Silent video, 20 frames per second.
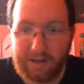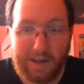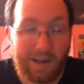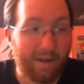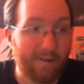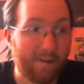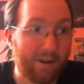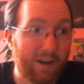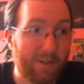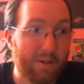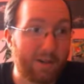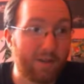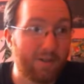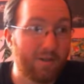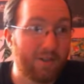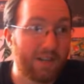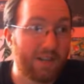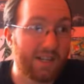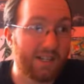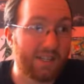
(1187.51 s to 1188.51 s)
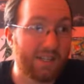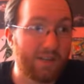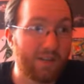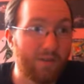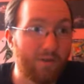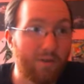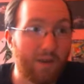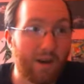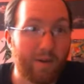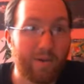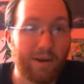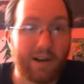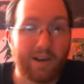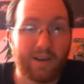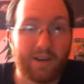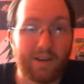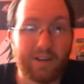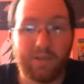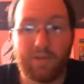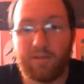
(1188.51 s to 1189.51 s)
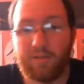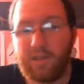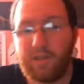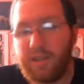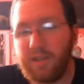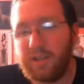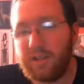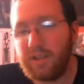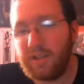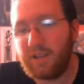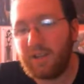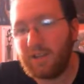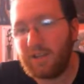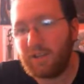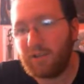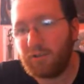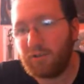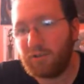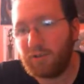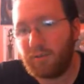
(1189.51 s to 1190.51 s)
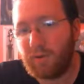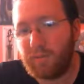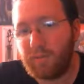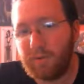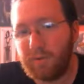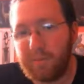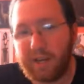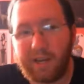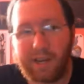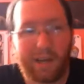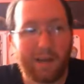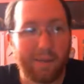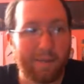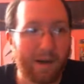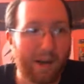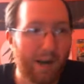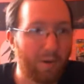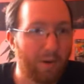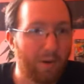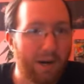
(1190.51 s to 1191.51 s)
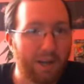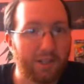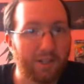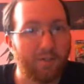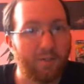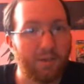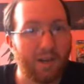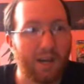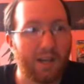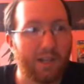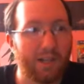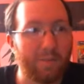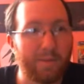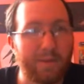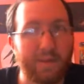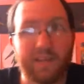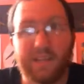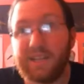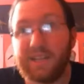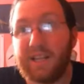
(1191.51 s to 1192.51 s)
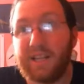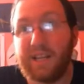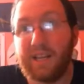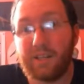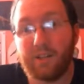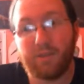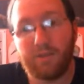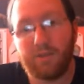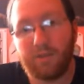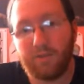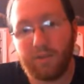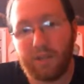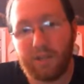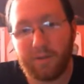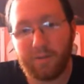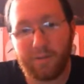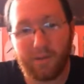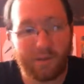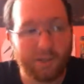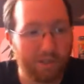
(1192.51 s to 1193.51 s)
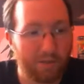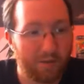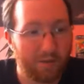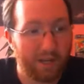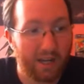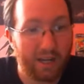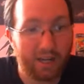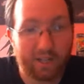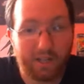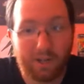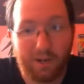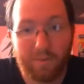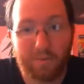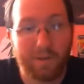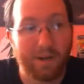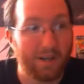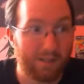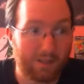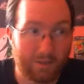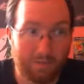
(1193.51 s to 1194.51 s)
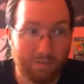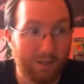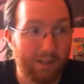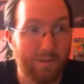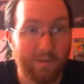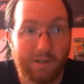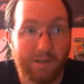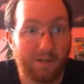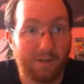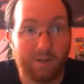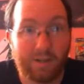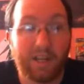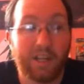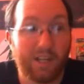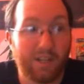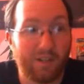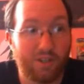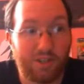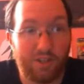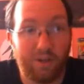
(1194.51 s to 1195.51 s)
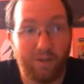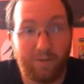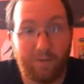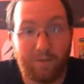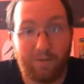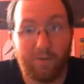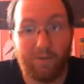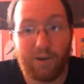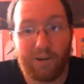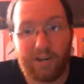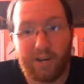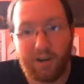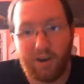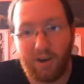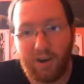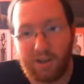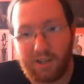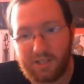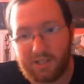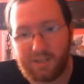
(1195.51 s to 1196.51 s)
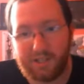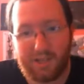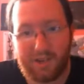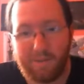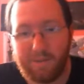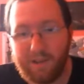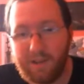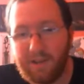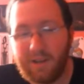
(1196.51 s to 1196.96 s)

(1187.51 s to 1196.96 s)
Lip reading: Now, for anybody who is asking who I ride on in the Ultra Wormhole minigame, I ride Lunala because I like Lunala more than Solgaleo, but believe me, Solgaleo is still freaking awesome.